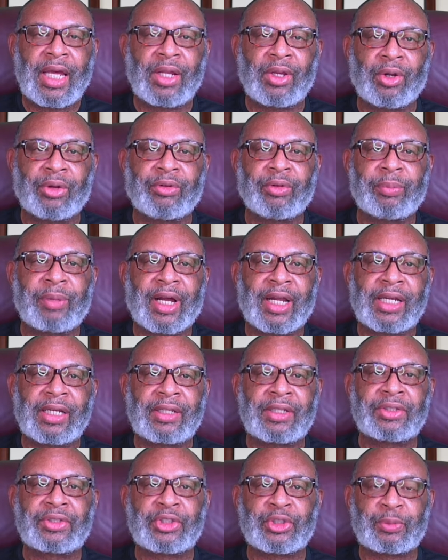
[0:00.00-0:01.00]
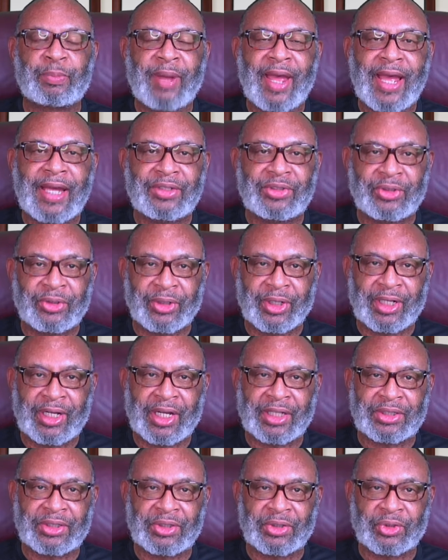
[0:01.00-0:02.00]
Hello, everybody. This is Pastor
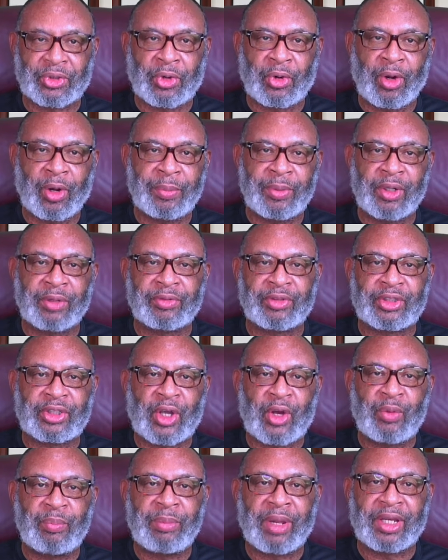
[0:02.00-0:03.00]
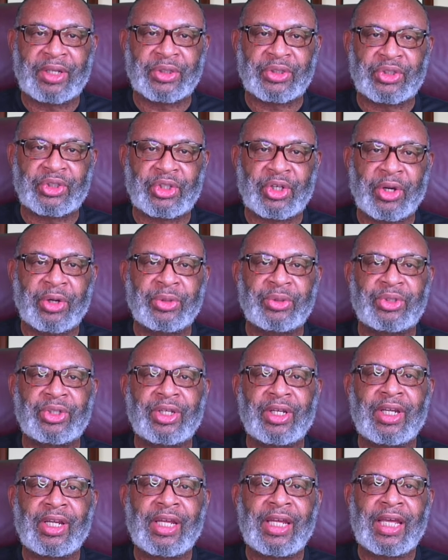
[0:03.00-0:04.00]
Augustus Corbett of Salt Makers
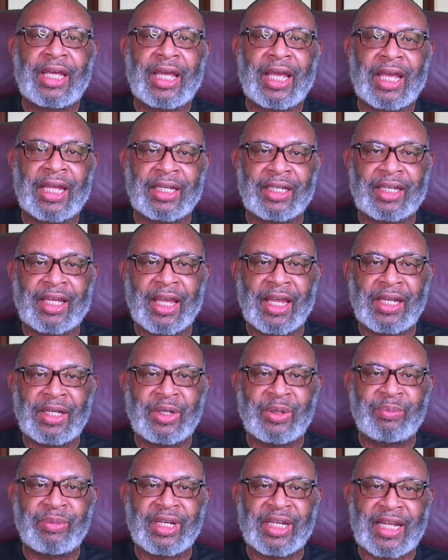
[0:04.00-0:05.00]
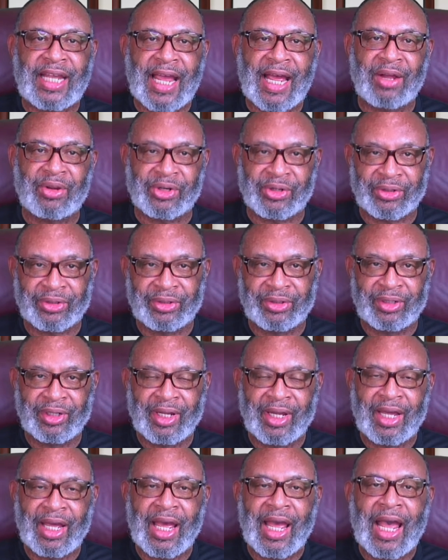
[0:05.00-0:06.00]
Church and Kingdom Encounter.
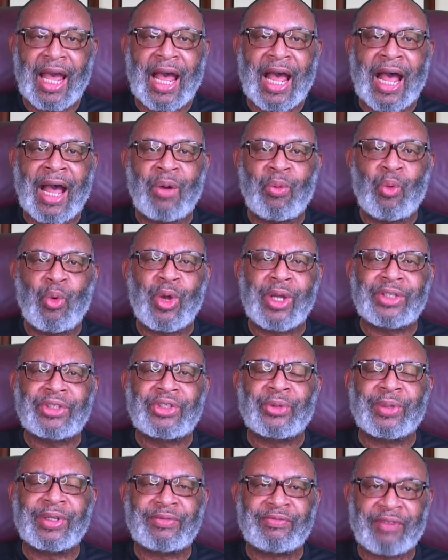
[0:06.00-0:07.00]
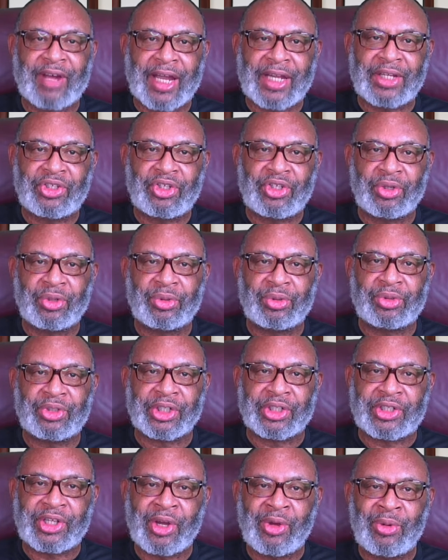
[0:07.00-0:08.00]
I want to invite you
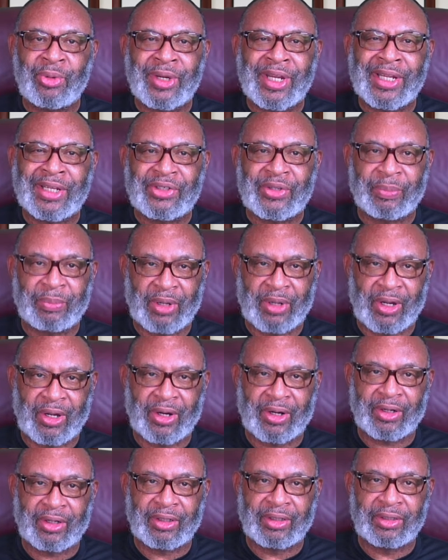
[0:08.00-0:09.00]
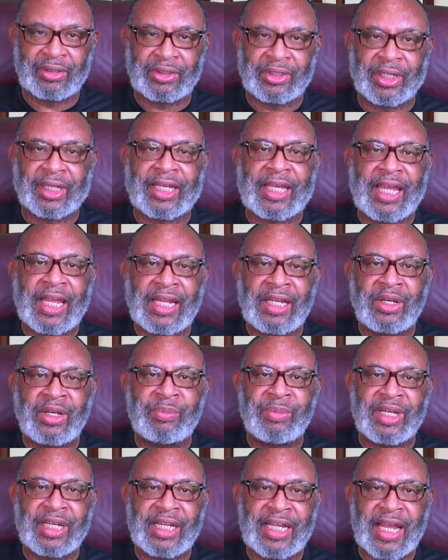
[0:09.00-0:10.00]
to tune in tomorrow to
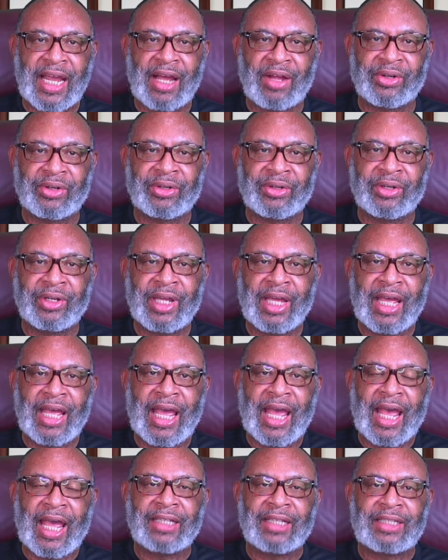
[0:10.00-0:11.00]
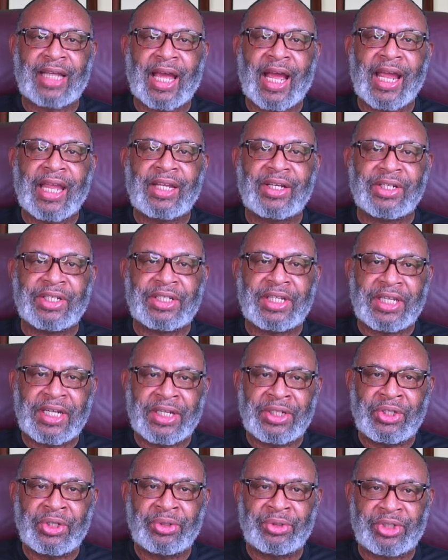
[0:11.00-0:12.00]
Kingdom Encounter as I
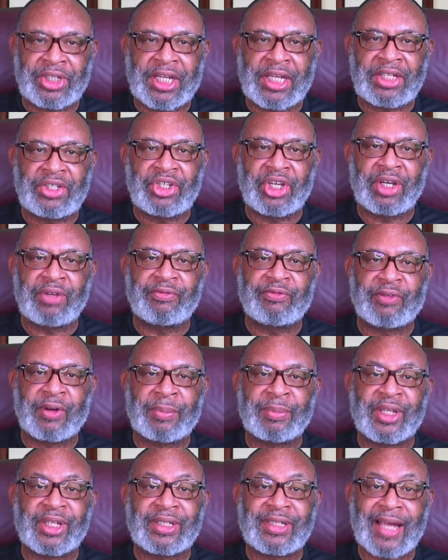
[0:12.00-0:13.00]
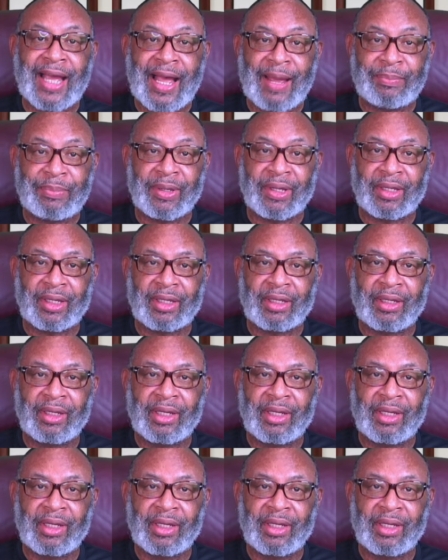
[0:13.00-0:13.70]
continue teaching from the topic,